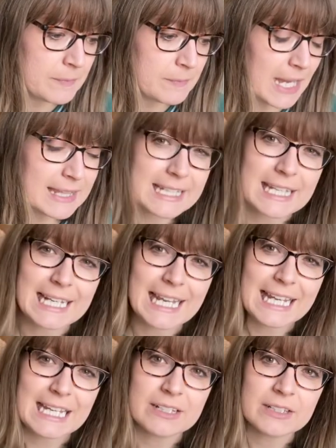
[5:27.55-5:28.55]
I think
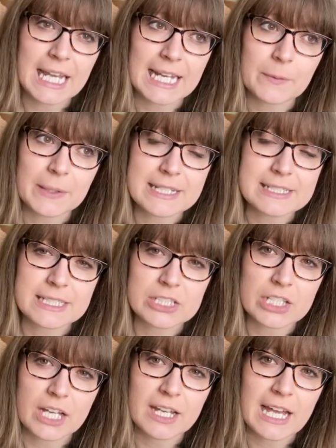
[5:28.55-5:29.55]
Elaine, Blushi
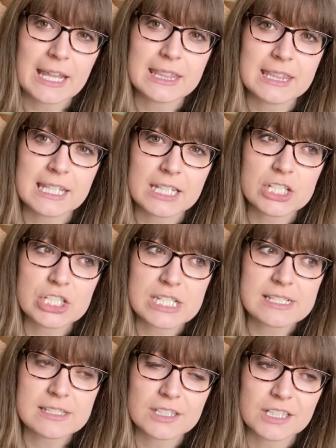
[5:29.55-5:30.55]
Stitcher, I think she
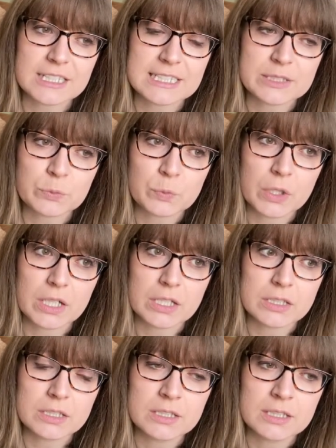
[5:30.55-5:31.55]
started one.